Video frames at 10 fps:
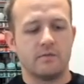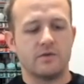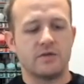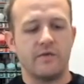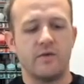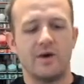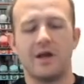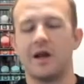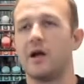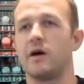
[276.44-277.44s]
So if you
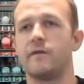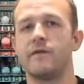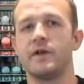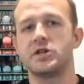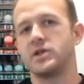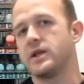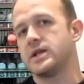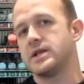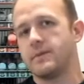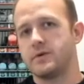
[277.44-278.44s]
want to get an unfinished and
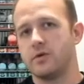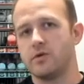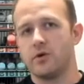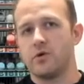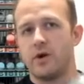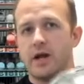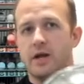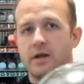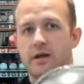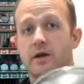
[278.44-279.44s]
then attempt to
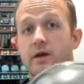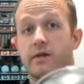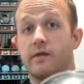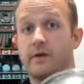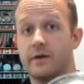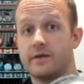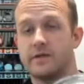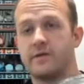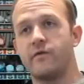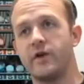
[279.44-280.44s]
create
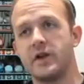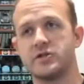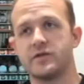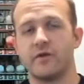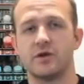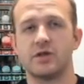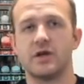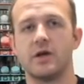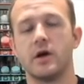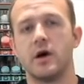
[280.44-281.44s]
this finished
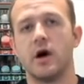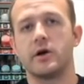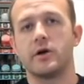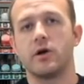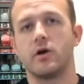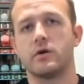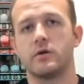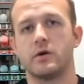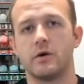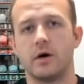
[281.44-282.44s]
version on your
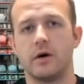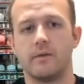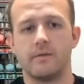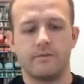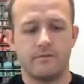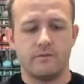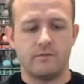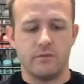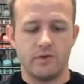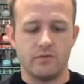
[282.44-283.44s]
own,
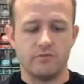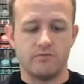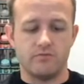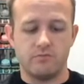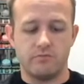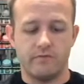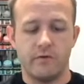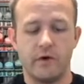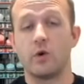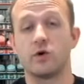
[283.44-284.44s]
you
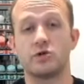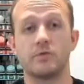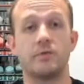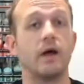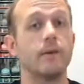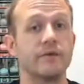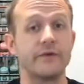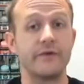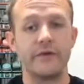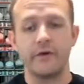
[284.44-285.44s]
very well should be able
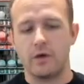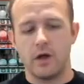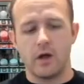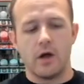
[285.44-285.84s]
to soon.